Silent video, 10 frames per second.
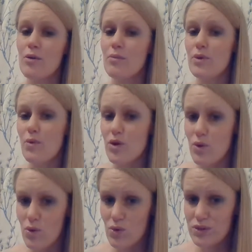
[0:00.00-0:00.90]
But what you
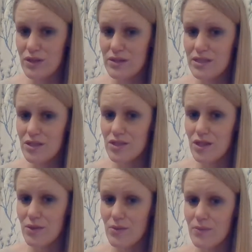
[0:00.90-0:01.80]
also need to
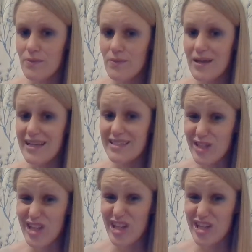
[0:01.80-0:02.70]
do is
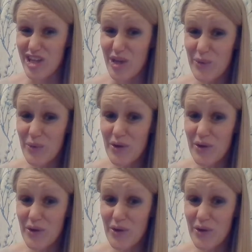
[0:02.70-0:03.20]
look at you.